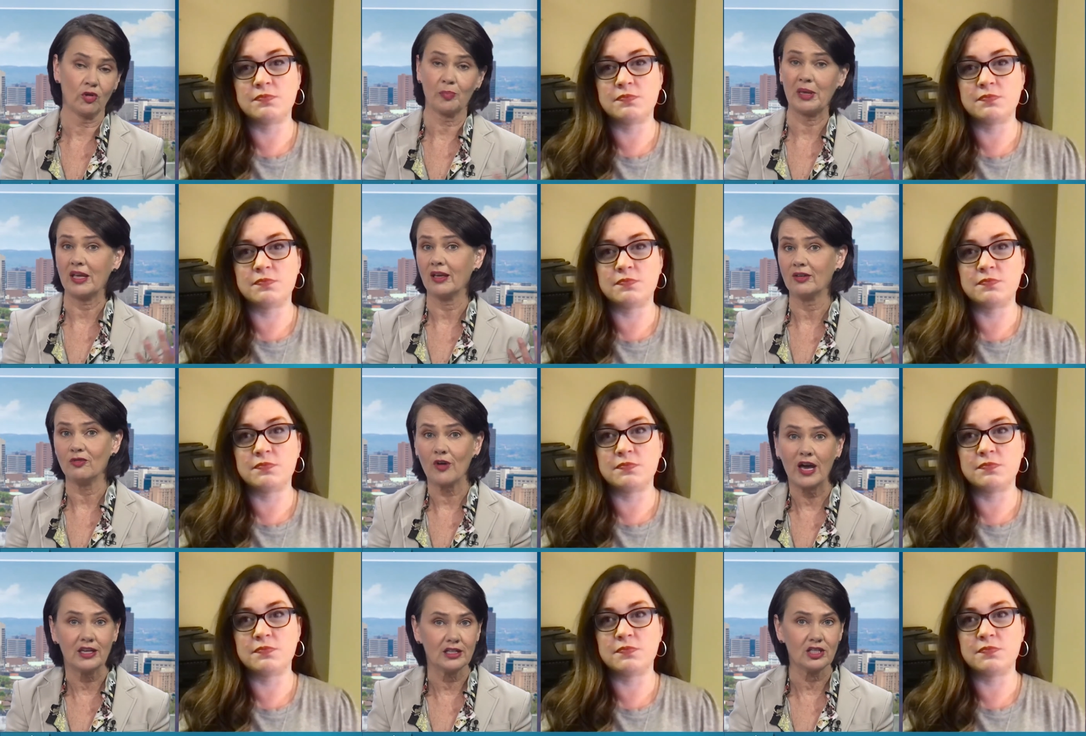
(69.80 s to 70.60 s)
Speaker 1: being
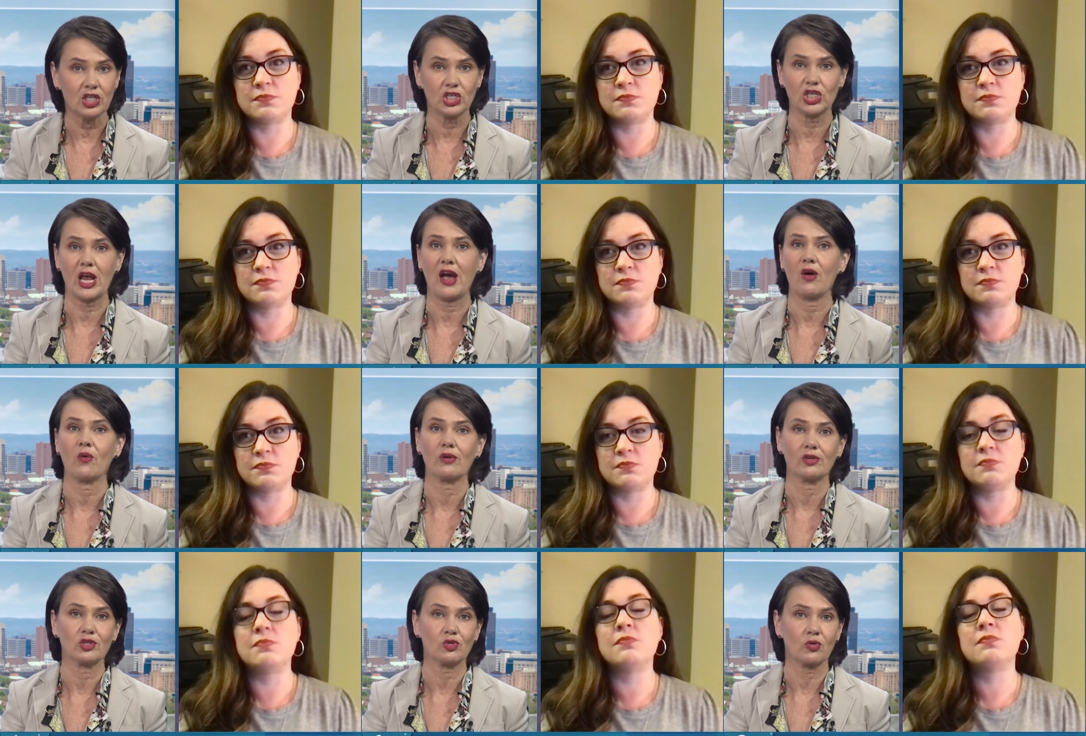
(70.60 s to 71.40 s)
invited to
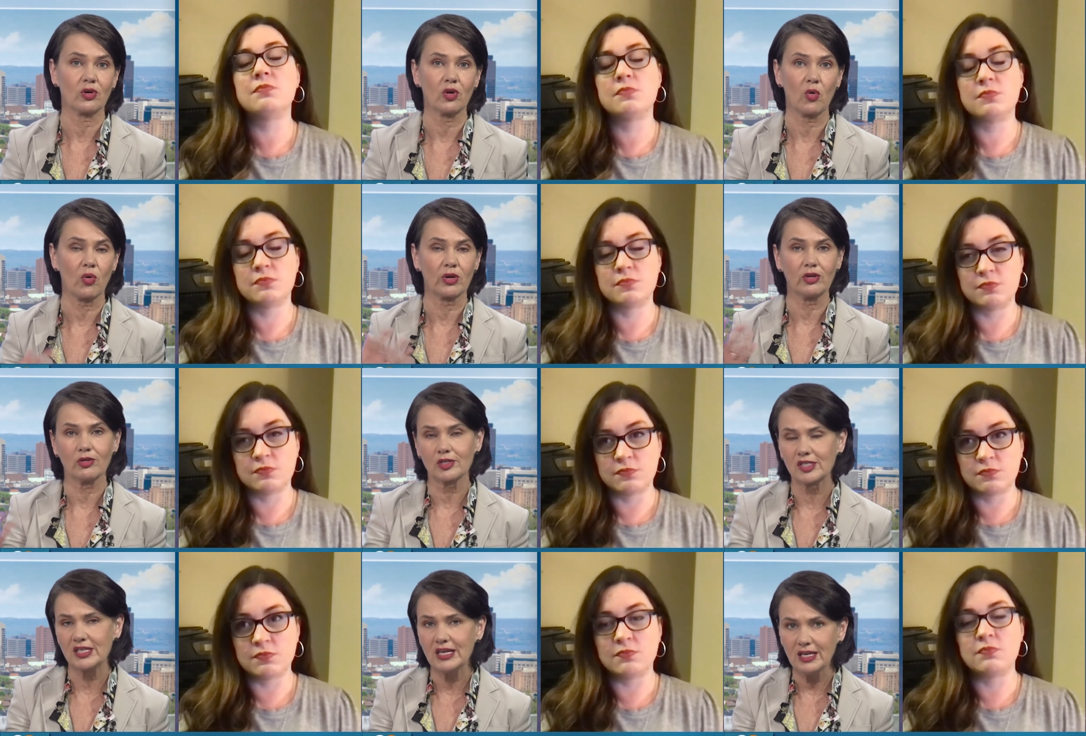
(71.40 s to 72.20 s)
showers or you're
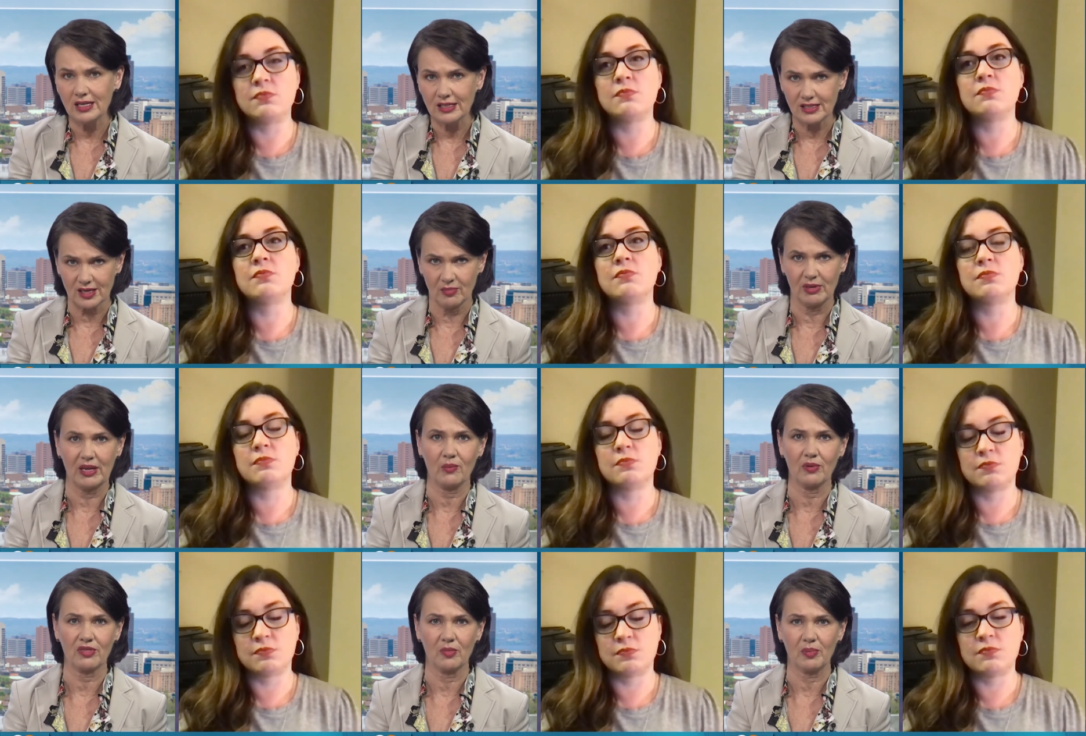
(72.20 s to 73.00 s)
seeing somebody
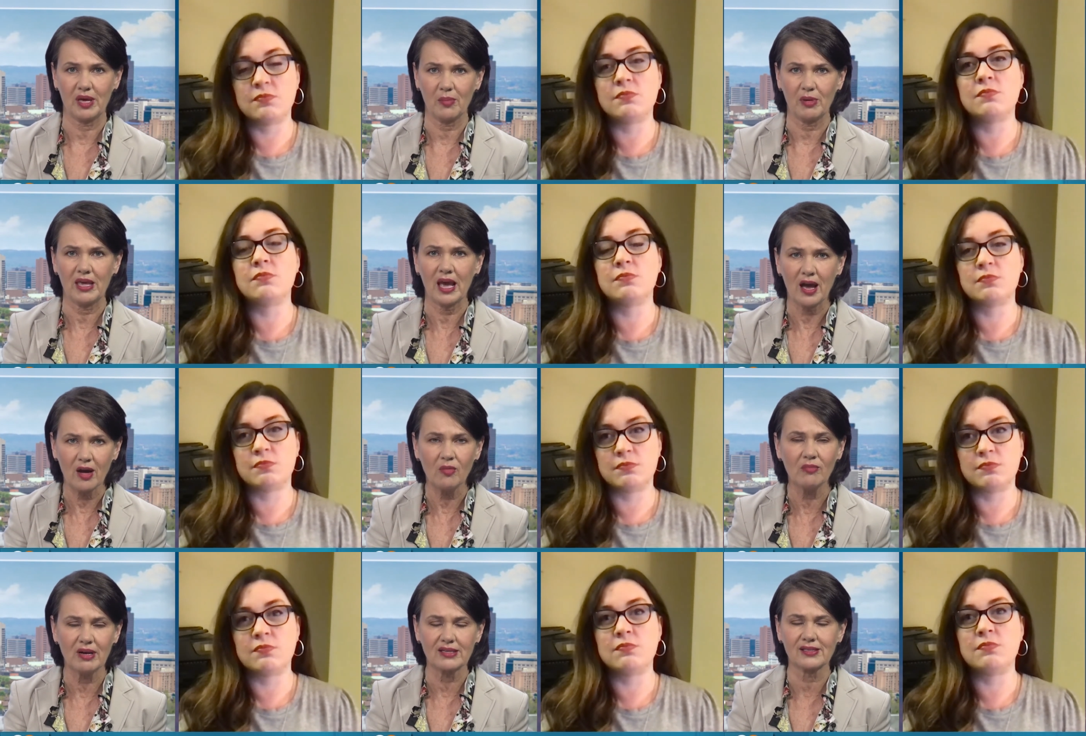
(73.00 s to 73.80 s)
with a baby, how
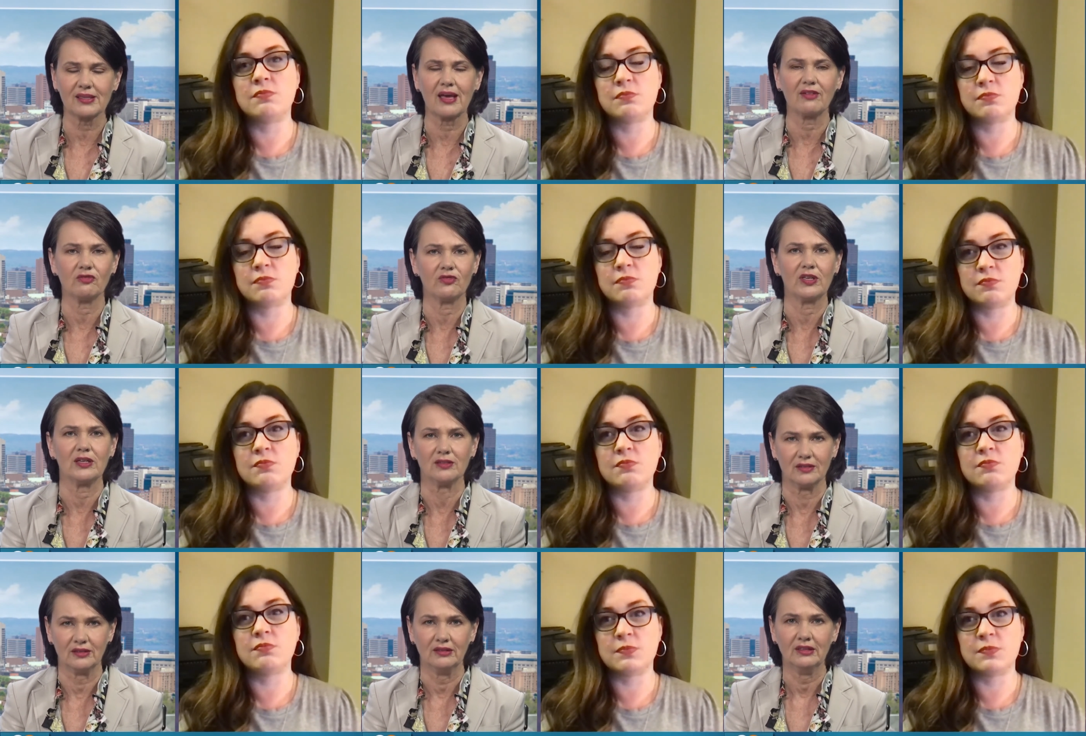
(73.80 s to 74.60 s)
must that
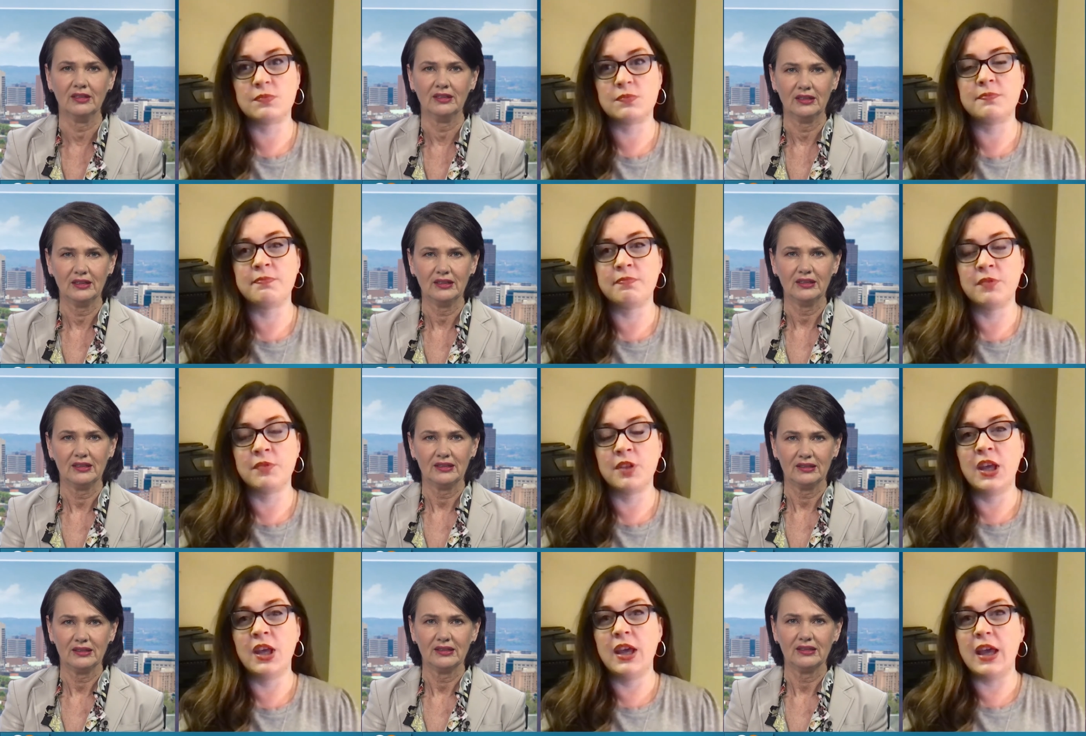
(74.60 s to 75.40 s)
feel?
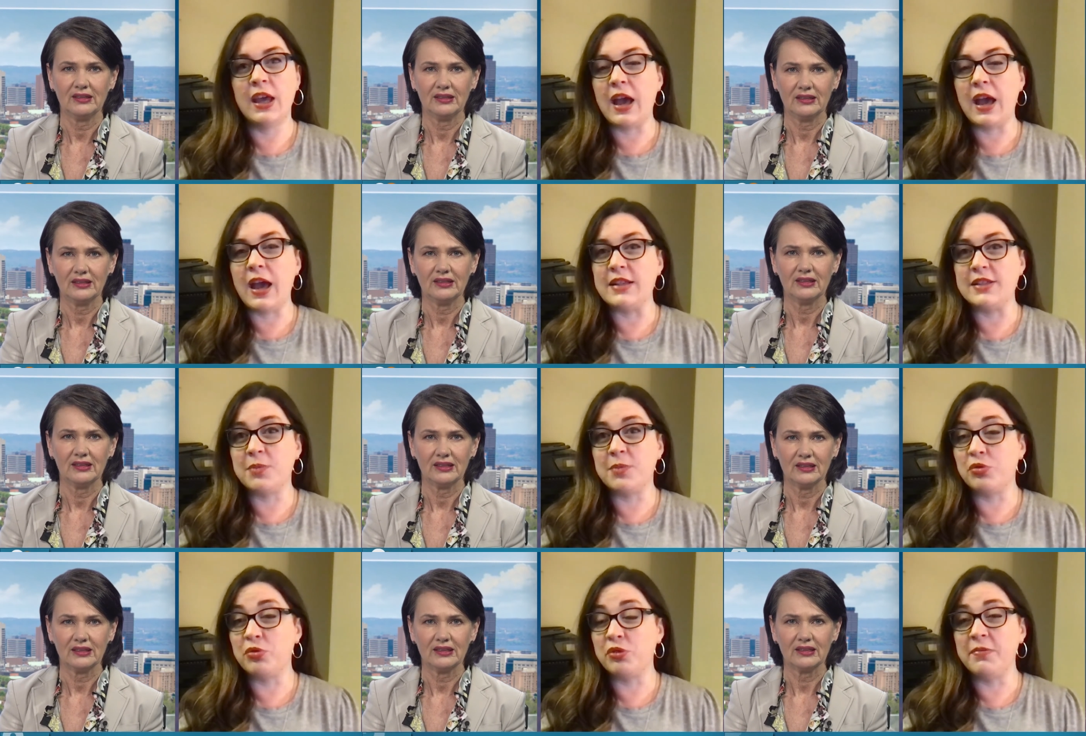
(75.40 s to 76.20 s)

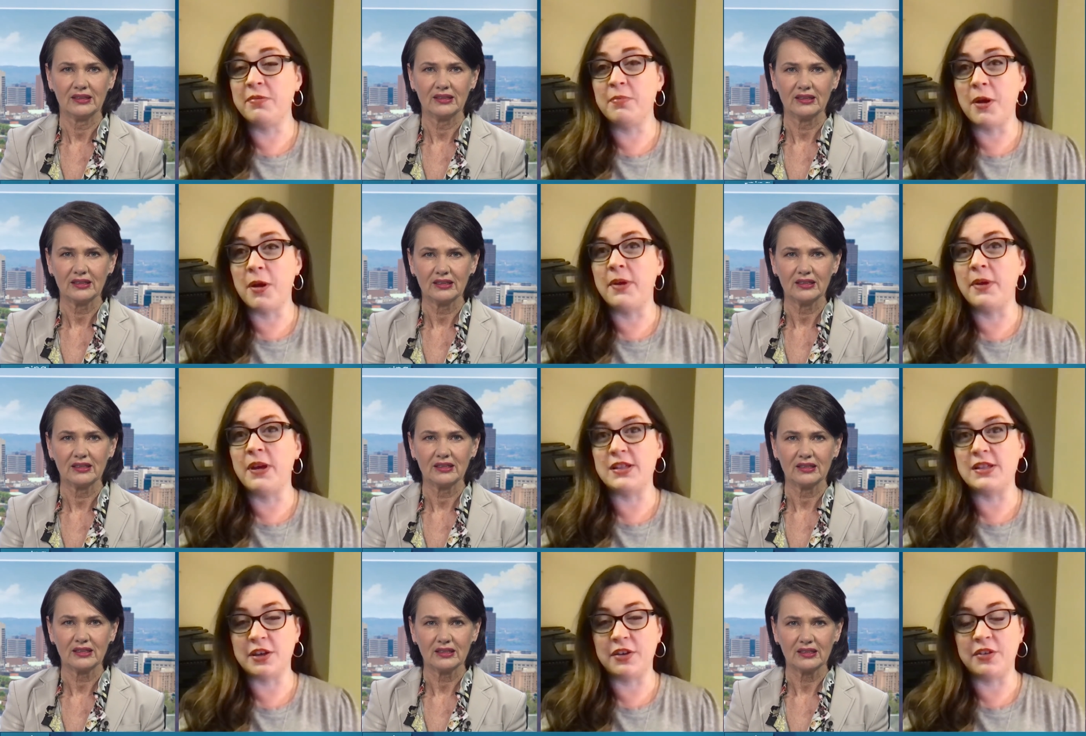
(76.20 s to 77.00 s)
Speaker 2: As a bereaved mom
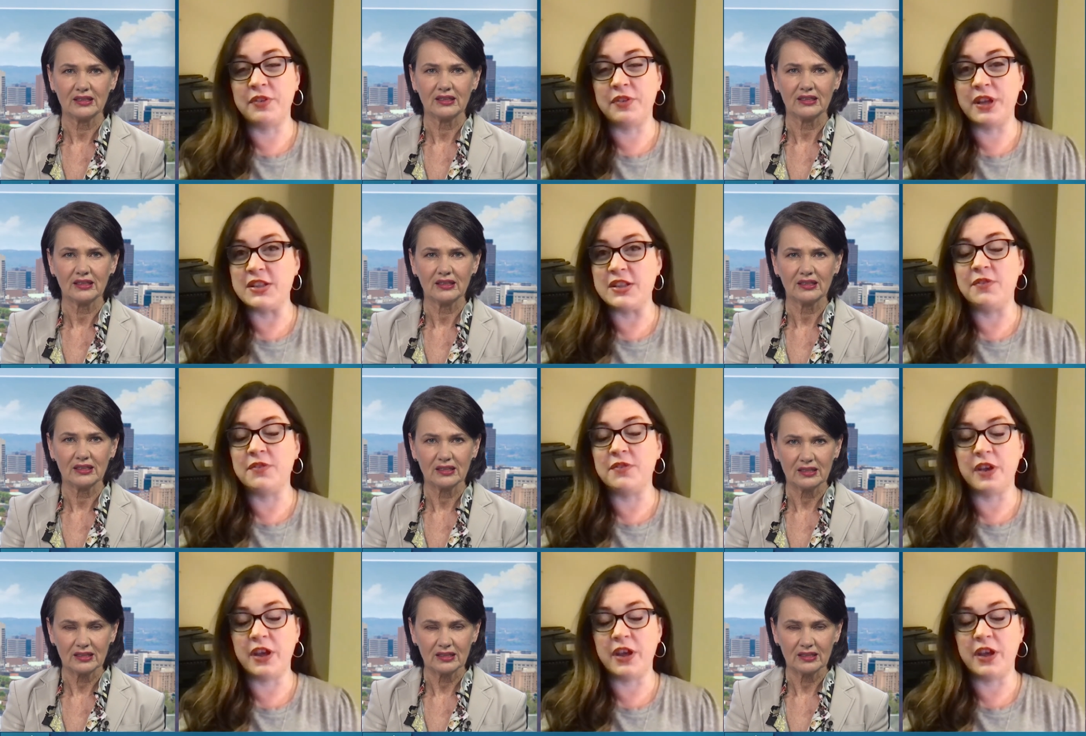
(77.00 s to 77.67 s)
myself, it's a